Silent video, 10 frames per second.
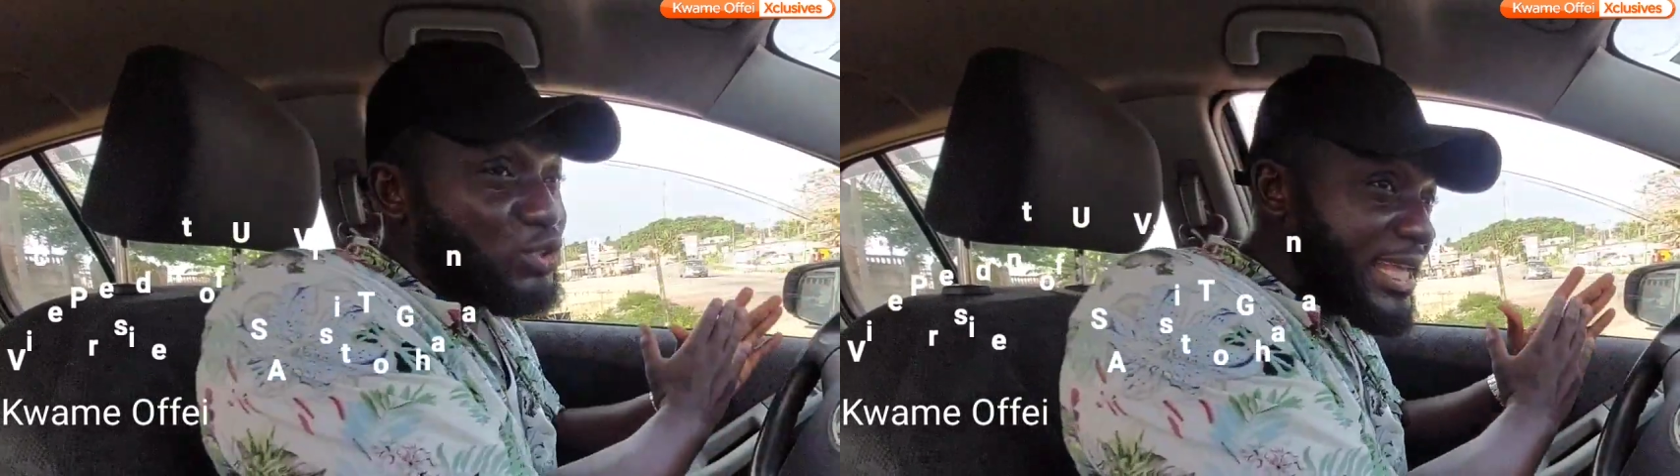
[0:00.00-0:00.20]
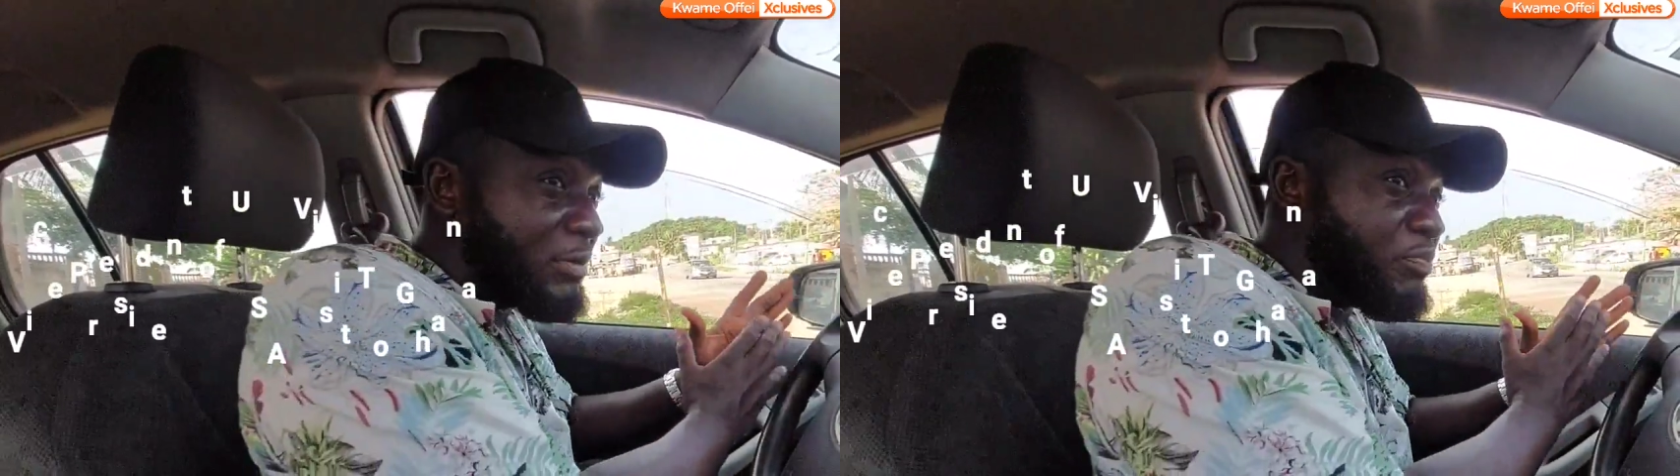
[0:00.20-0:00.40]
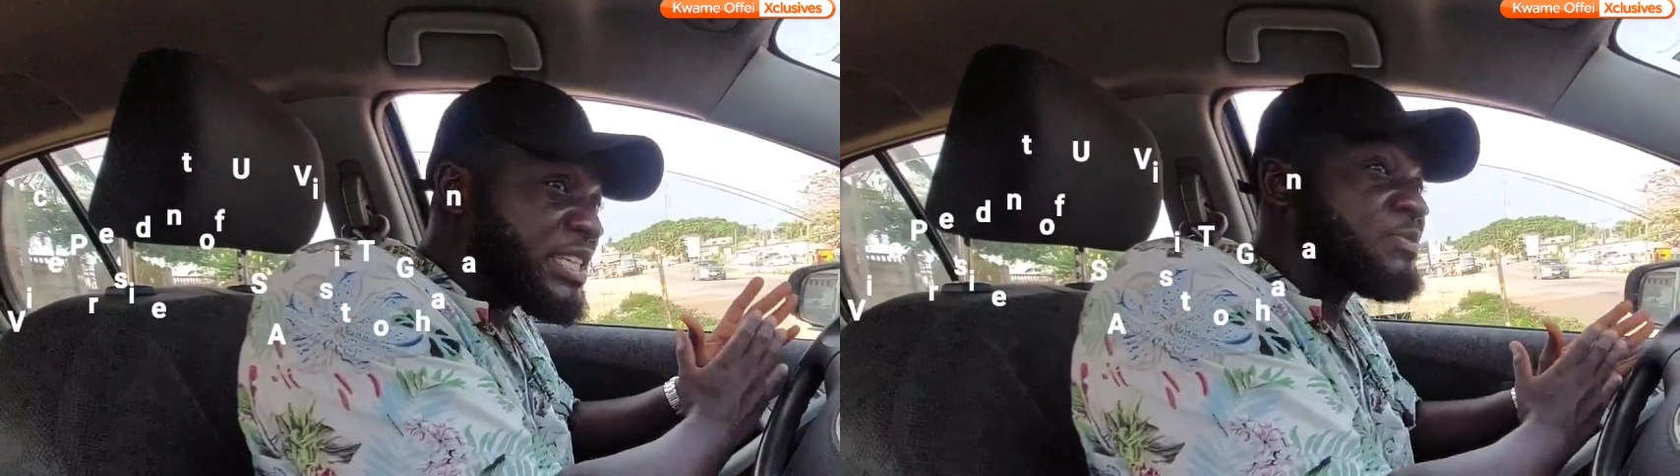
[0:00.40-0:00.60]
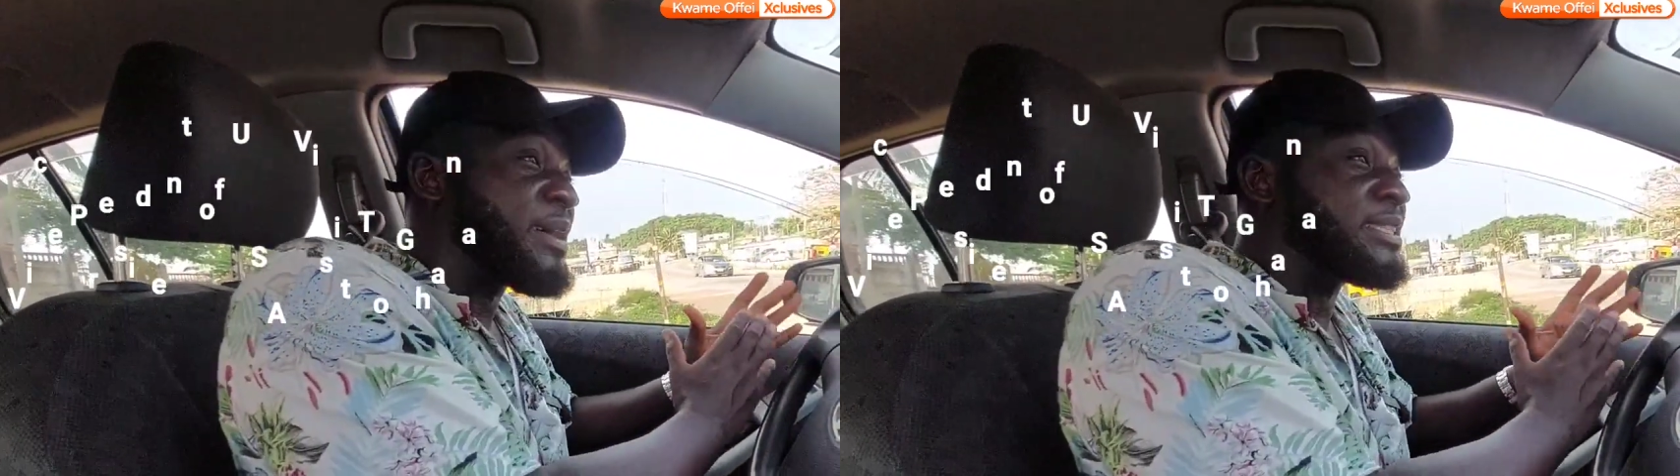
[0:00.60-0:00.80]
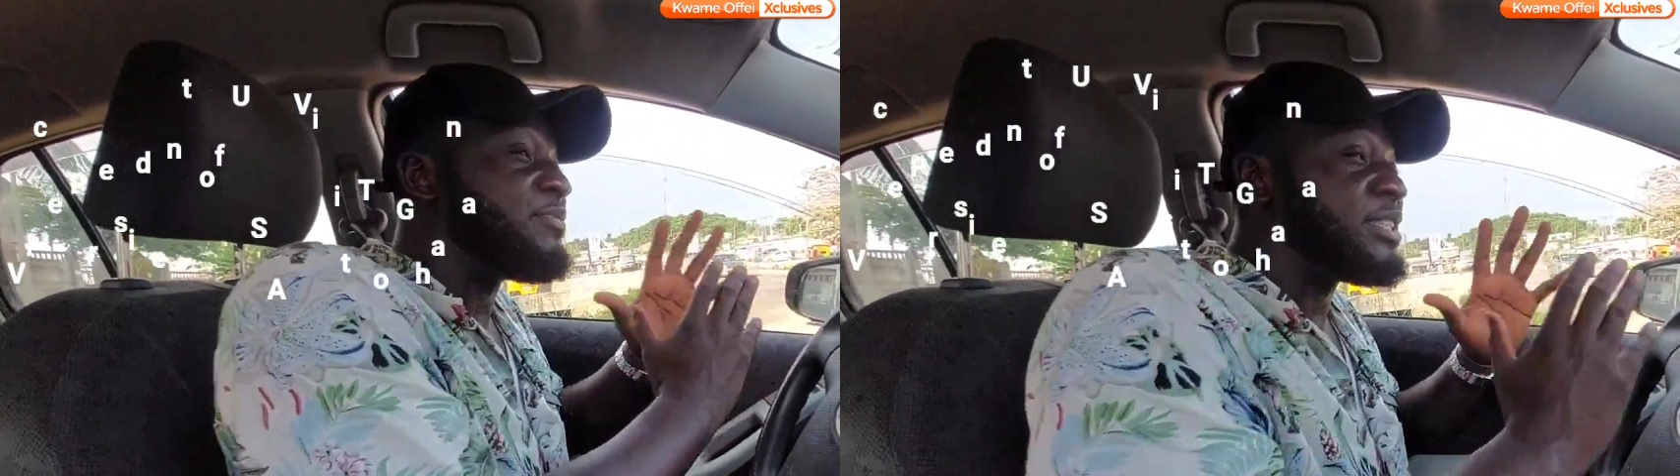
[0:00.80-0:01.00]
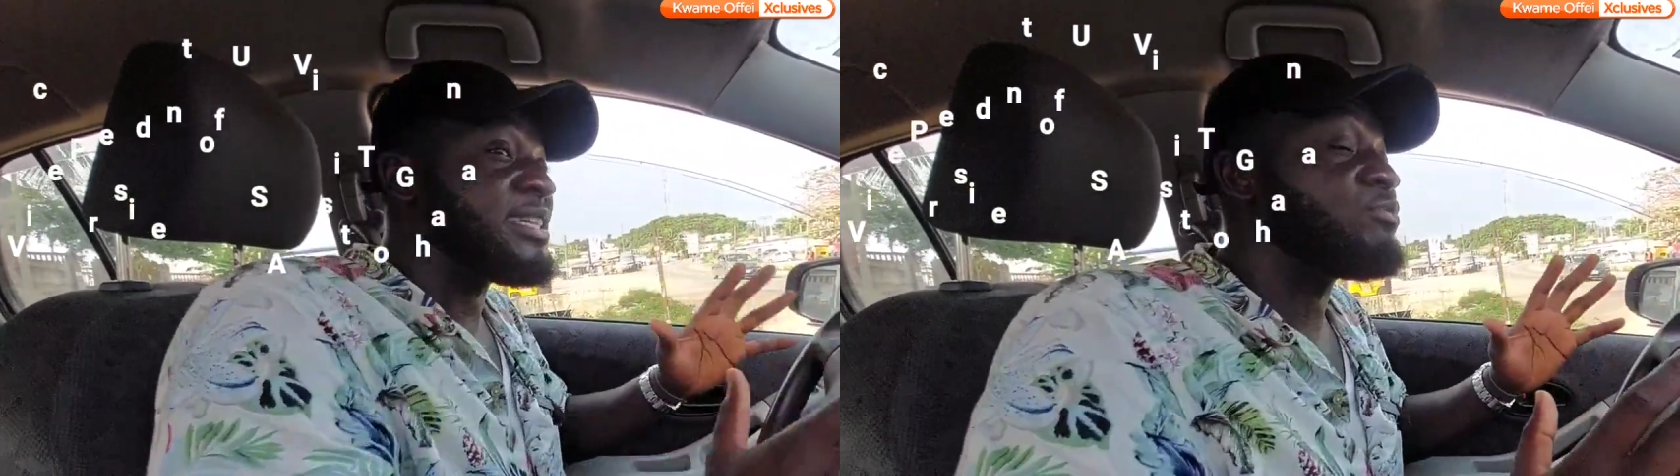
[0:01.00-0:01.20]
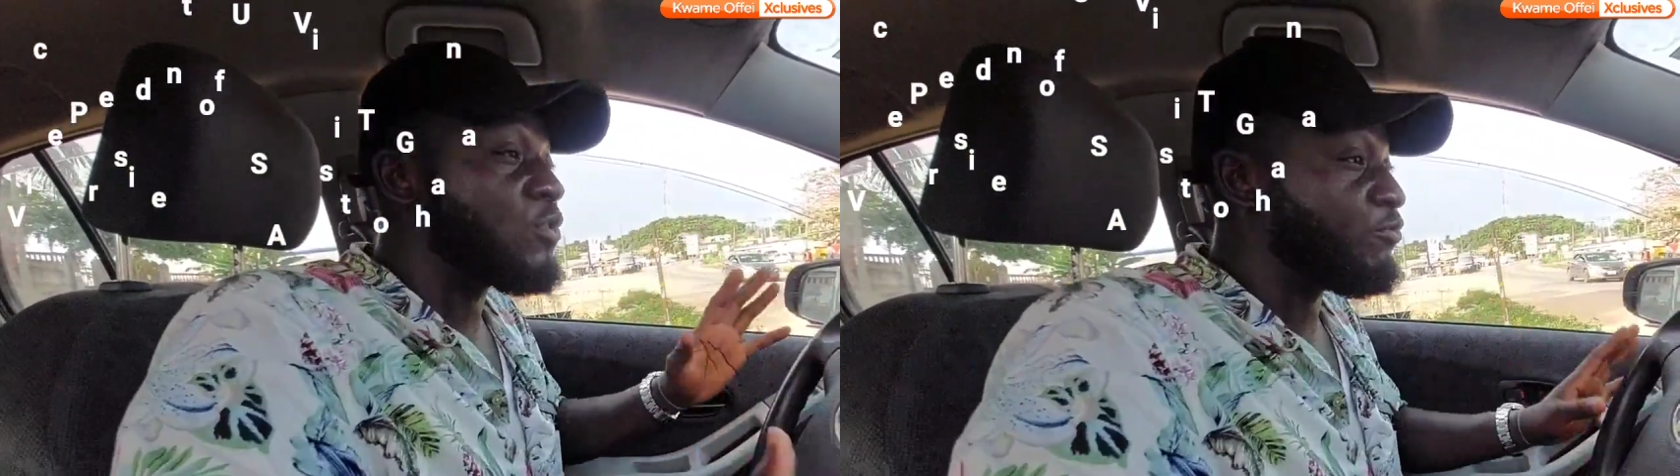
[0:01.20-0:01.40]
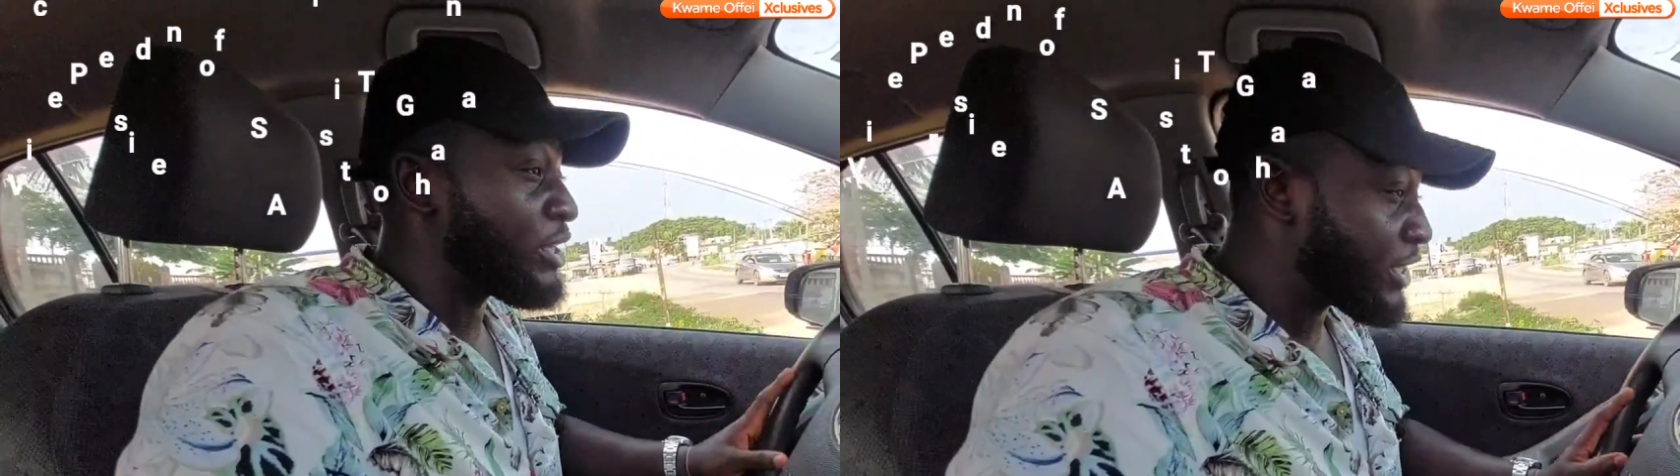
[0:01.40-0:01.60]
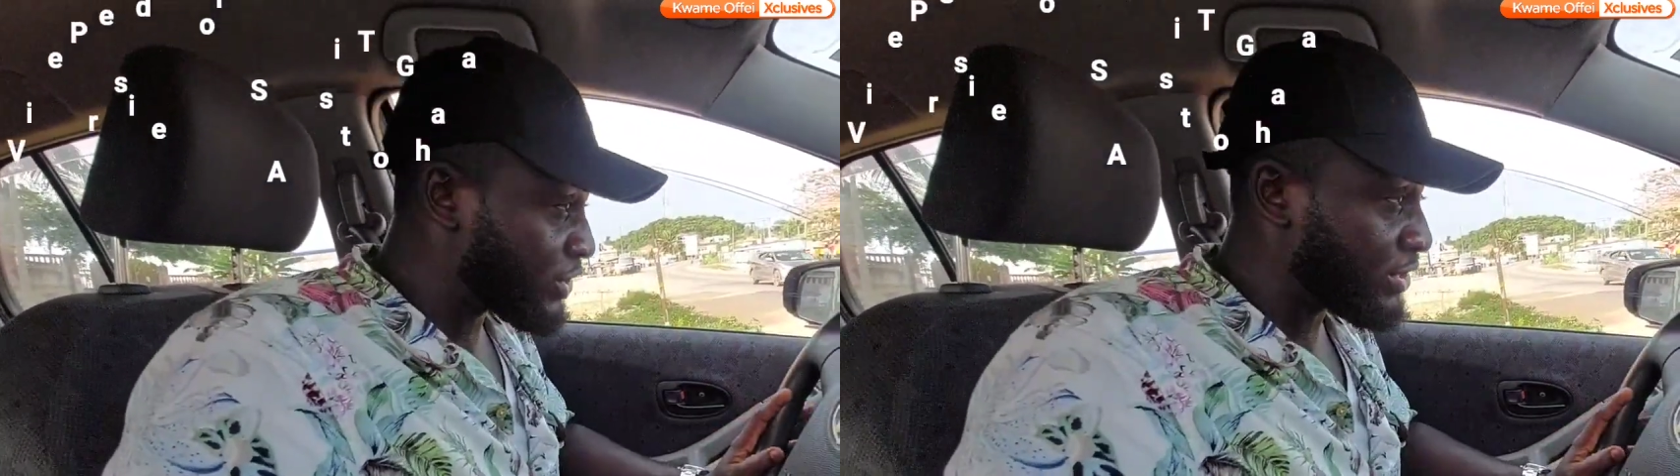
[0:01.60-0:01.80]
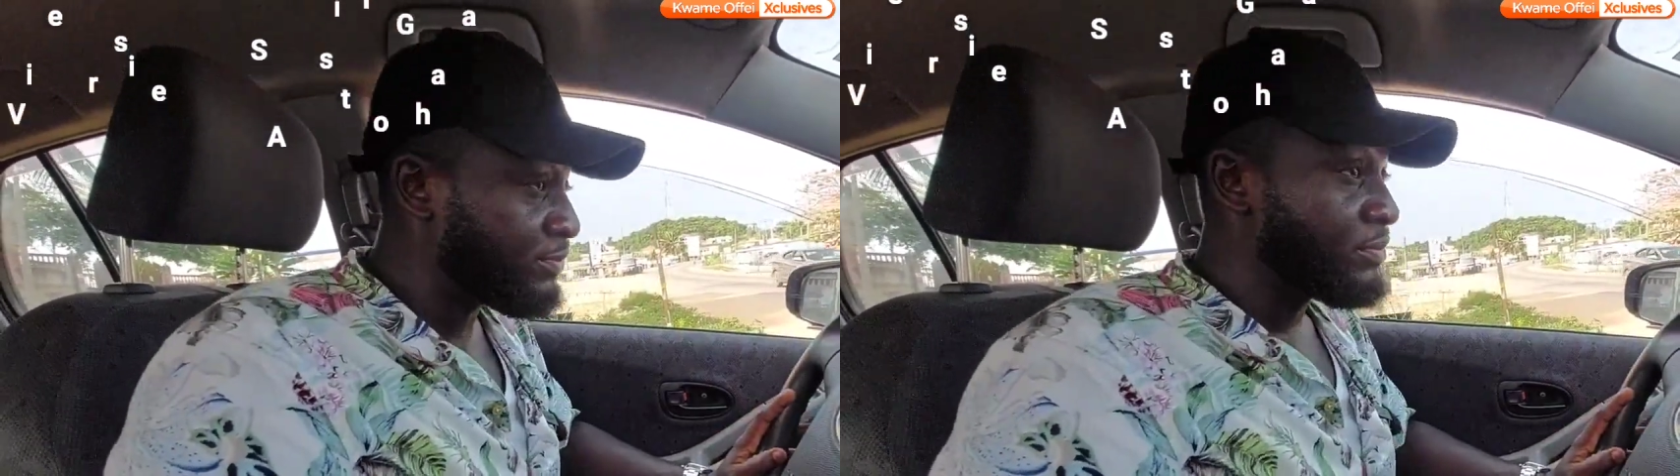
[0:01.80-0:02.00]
to that perspective in terms of religion,